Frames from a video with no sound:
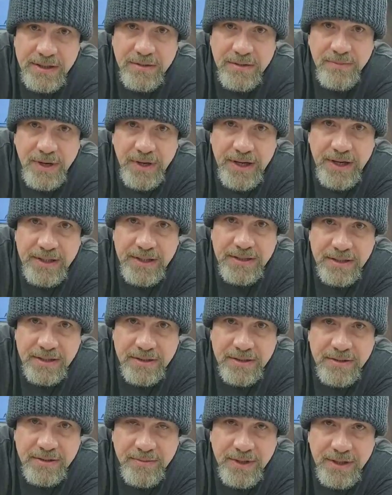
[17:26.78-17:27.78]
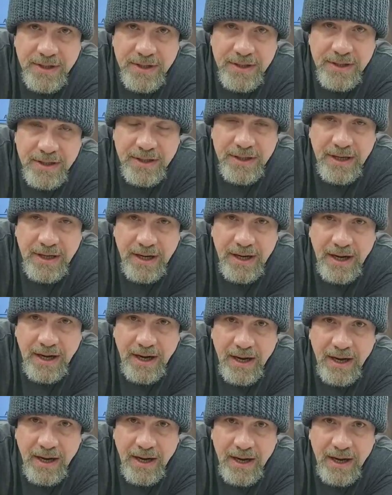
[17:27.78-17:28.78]
amazing to me, and
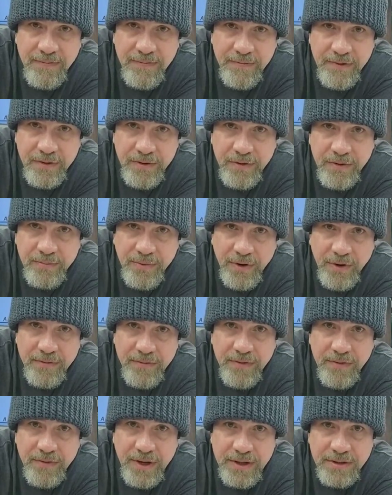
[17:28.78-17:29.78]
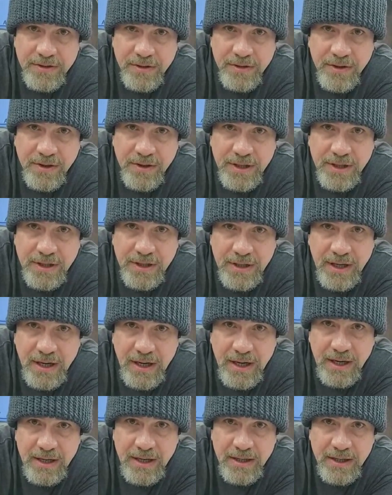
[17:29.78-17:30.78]
I feel part of that journey.
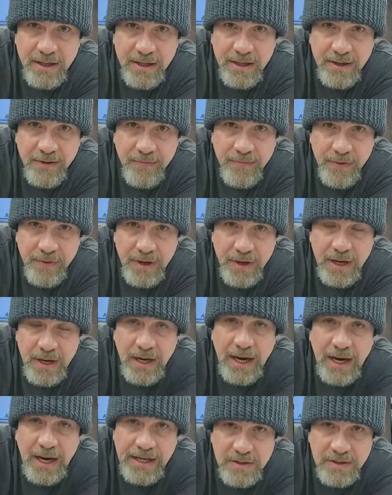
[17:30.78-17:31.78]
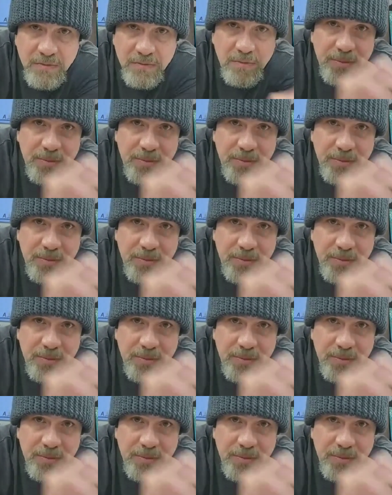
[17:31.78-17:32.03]
Hanson will be